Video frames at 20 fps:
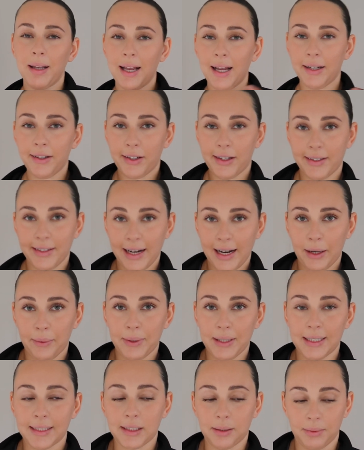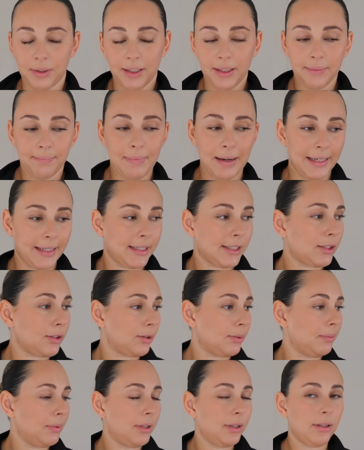plan now is I'm gonna make
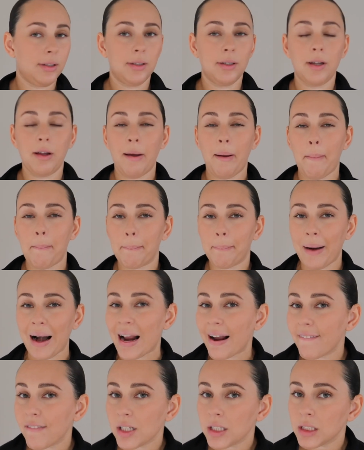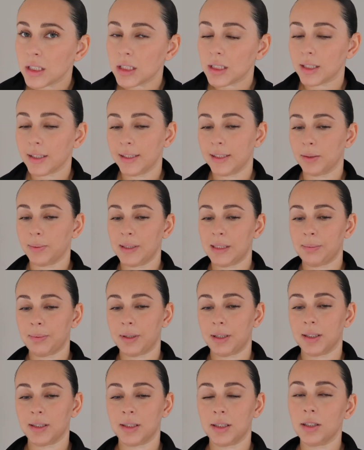some breakfast. I need to
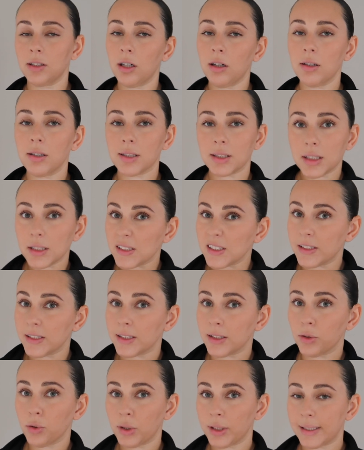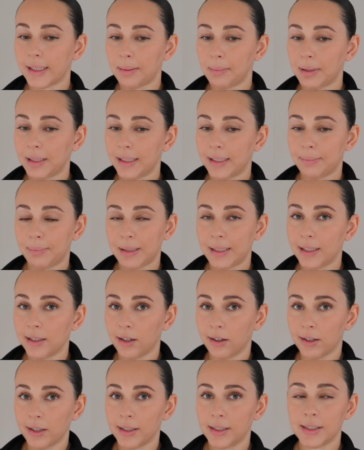whisper because the dogs are there looking at me, beady
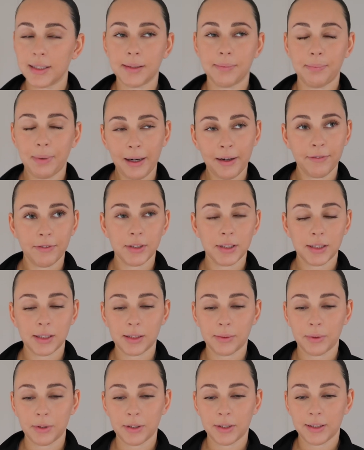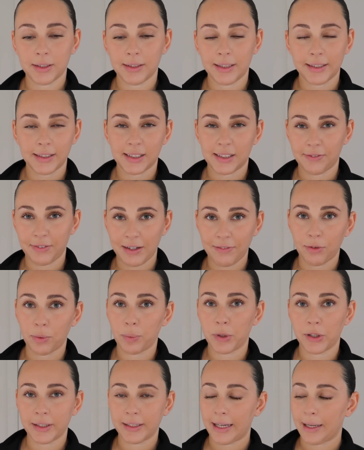eyes, breakfast, the word, that's their favorite
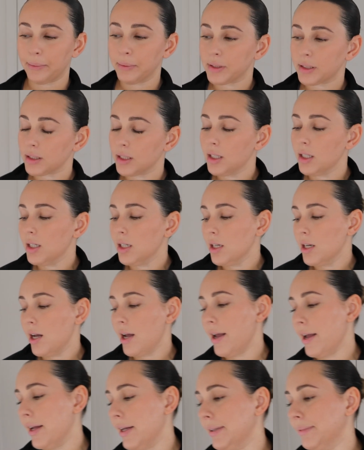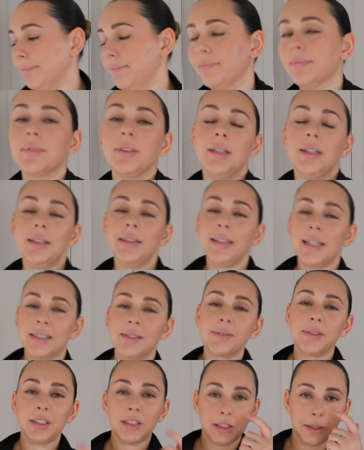word in the house. Um, yes, yeah, so
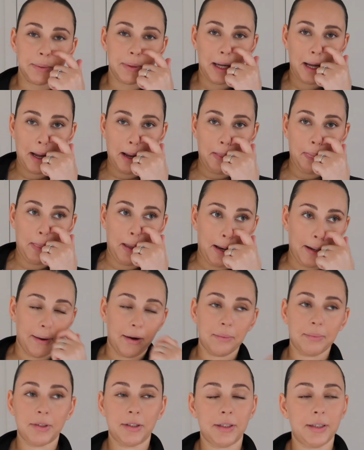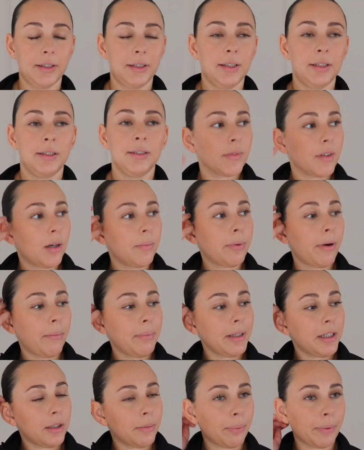I'm gonna do that and then I'm gonna, I'm
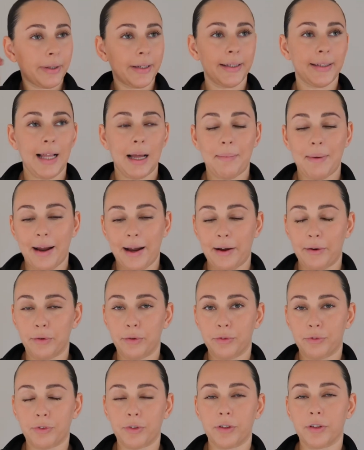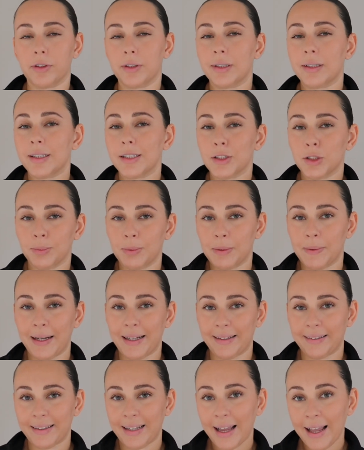probably gonna bring them out for a
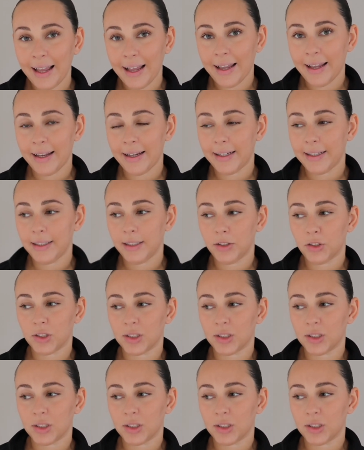WALK,